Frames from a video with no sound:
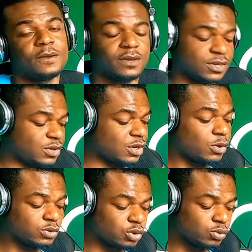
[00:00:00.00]
Okay, you can
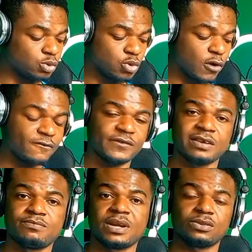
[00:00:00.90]
also do your
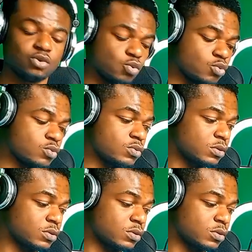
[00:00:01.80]
vibrato,